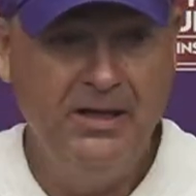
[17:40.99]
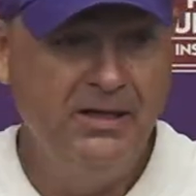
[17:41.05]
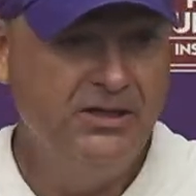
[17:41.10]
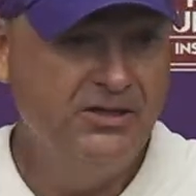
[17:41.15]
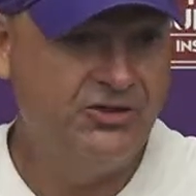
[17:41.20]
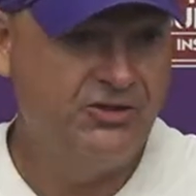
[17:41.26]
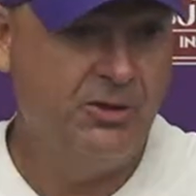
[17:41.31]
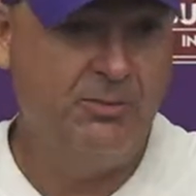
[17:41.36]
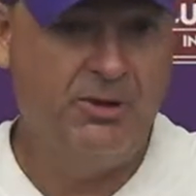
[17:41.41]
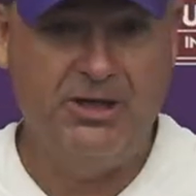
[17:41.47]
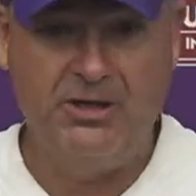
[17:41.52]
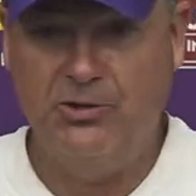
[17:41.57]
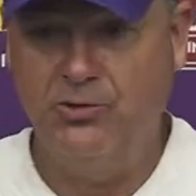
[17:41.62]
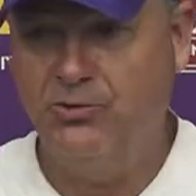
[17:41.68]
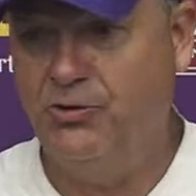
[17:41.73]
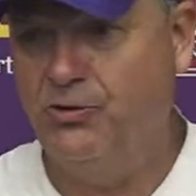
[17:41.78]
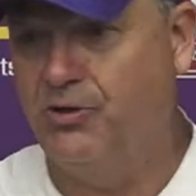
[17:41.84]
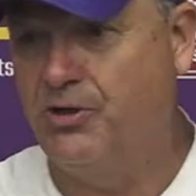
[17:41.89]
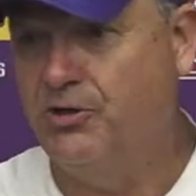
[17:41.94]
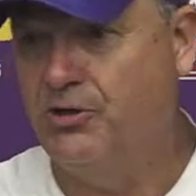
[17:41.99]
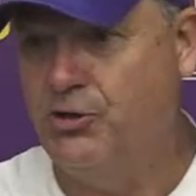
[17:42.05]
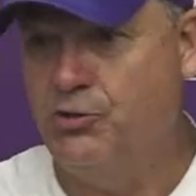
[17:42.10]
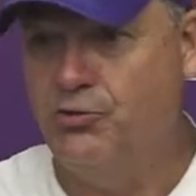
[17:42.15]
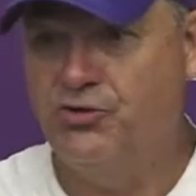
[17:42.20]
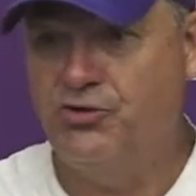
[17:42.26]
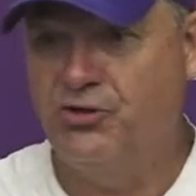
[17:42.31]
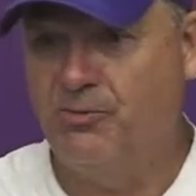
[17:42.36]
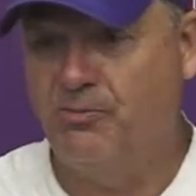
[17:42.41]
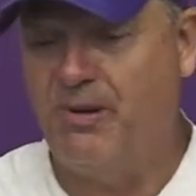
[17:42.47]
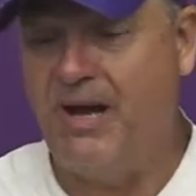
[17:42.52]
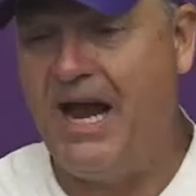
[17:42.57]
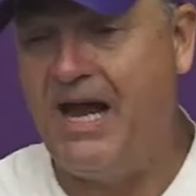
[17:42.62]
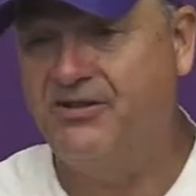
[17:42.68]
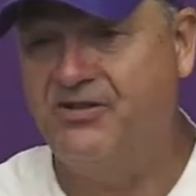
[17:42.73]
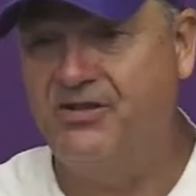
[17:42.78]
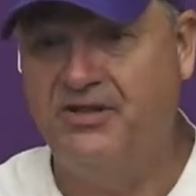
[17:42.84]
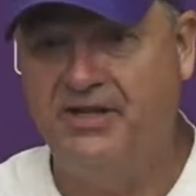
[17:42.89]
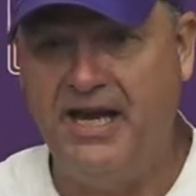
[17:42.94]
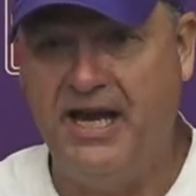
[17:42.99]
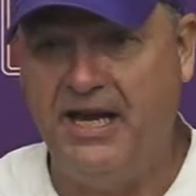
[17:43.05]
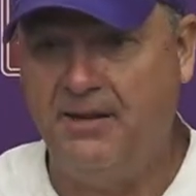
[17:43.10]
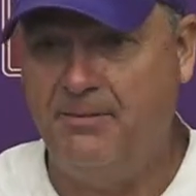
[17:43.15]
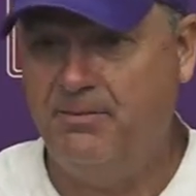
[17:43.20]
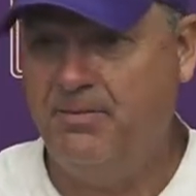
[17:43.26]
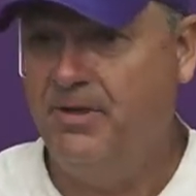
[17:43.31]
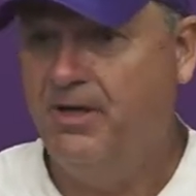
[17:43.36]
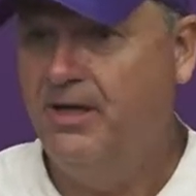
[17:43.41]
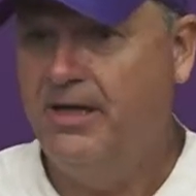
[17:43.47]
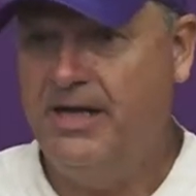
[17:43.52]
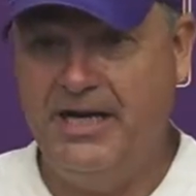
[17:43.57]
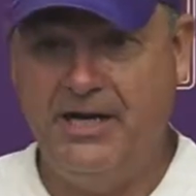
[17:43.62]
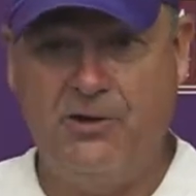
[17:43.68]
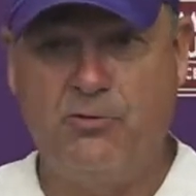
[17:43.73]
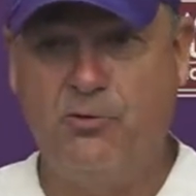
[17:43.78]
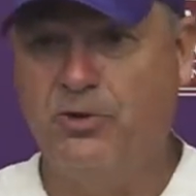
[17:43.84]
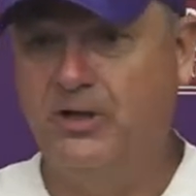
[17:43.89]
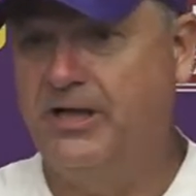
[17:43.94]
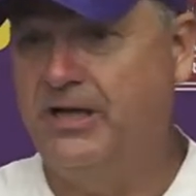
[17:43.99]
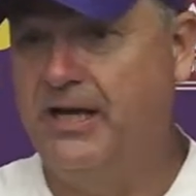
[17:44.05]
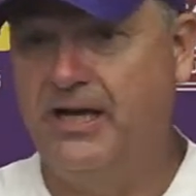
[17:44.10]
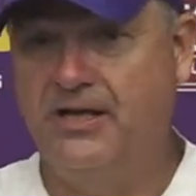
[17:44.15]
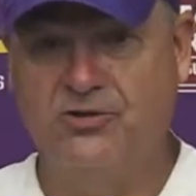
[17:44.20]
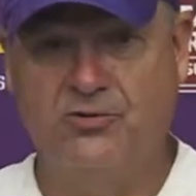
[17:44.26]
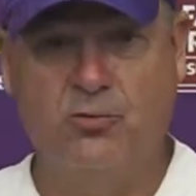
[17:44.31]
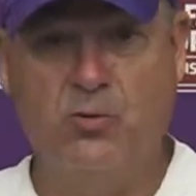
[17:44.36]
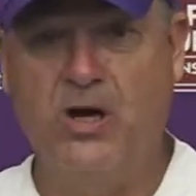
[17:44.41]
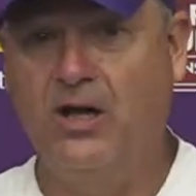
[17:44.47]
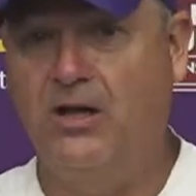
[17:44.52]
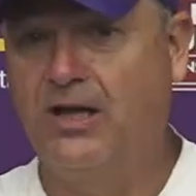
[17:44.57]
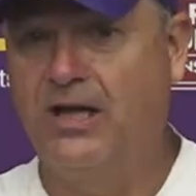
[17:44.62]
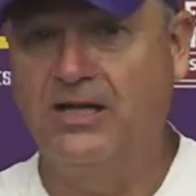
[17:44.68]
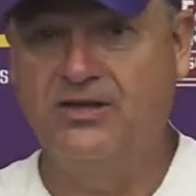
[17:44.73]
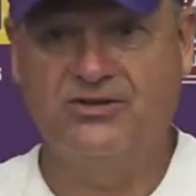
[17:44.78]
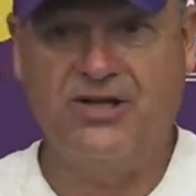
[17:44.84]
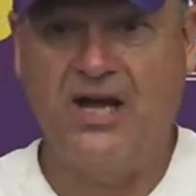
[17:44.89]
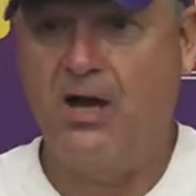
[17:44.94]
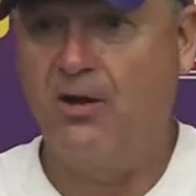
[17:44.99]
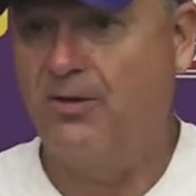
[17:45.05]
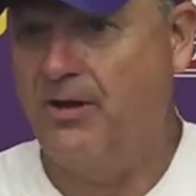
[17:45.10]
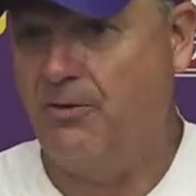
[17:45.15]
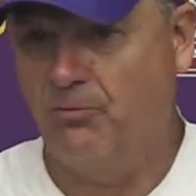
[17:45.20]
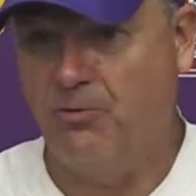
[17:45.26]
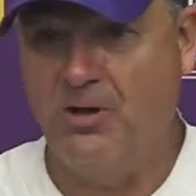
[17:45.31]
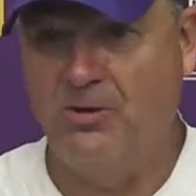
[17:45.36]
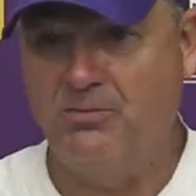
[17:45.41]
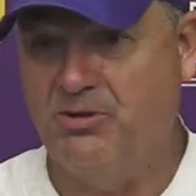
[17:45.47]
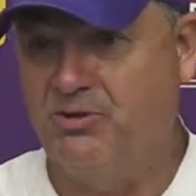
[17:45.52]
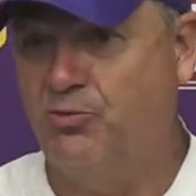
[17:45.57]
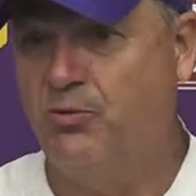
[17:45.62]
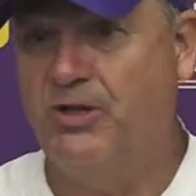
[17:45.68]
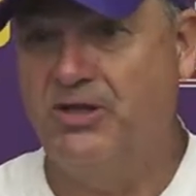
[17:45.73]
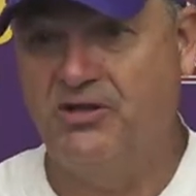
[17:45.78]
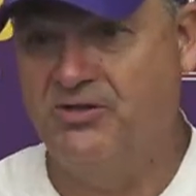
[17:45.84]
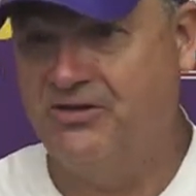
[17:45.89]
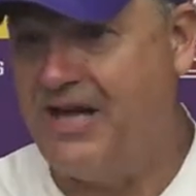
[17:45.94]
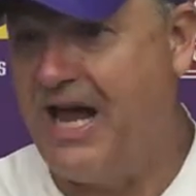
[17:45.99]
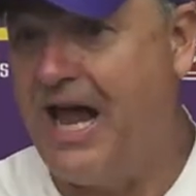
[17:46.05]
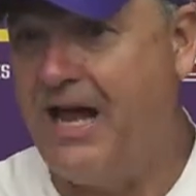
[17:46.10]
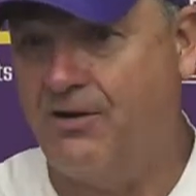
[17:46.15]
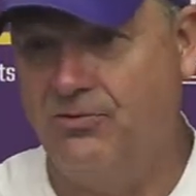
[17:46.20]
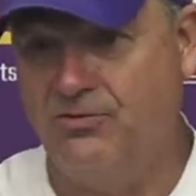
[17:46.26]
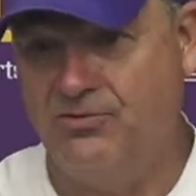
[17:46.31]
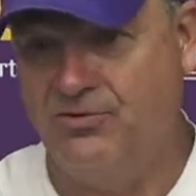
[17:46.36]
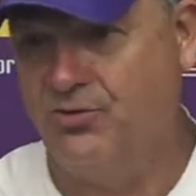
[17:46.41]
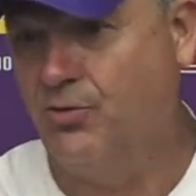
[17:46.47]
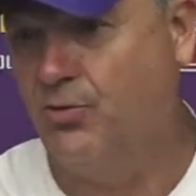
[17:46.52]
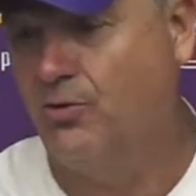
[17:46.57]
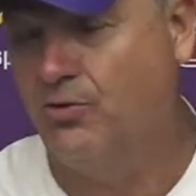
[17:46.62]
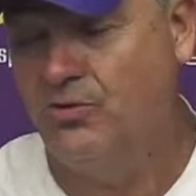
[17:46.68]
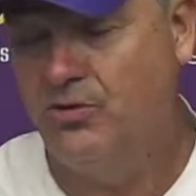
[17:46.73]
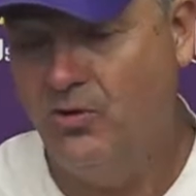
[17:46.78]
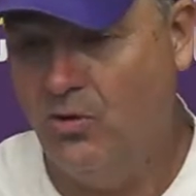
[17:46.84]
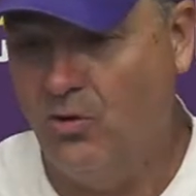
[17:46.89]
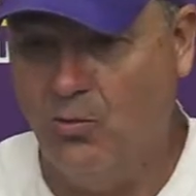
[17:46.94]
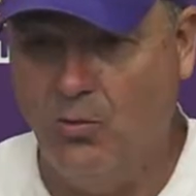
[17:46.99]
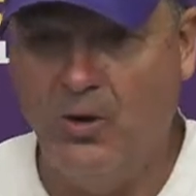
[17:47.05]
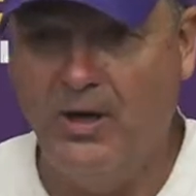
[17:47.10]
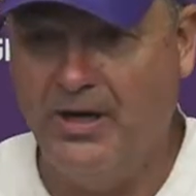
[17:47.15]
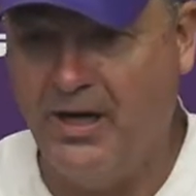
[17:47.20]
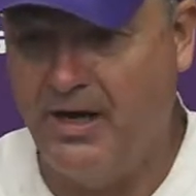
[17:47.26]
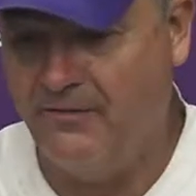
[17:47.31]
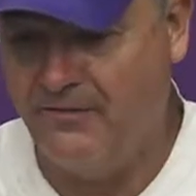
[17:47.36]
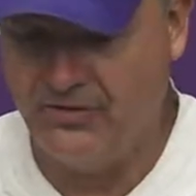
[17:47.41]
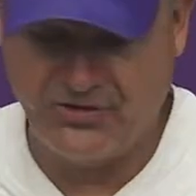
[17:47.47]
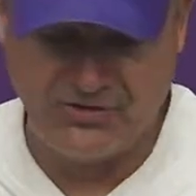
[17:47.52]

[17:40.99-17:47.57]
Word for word: somebody who you can use in the passing game equally as well as how they run between the tackles or or whatever.